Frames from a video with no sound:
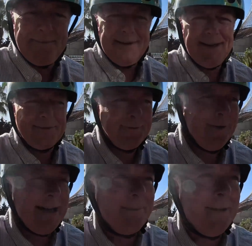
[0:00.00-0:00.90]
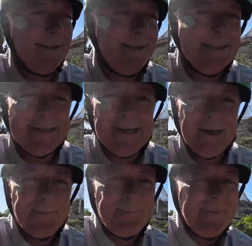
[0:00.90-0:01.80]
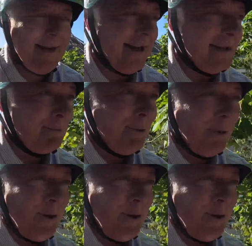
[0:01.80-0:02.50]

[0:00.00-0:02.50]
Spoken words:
is fully epic. Let's go and explore